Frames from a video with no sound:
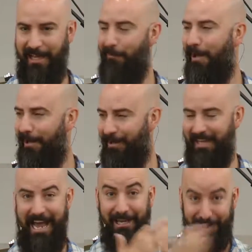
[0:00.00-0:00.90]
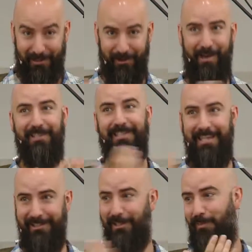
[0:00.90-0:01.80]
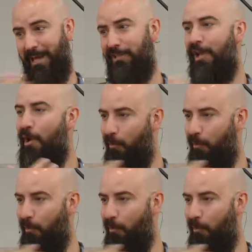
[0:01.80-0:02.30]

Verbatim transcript: they went the astronauts in space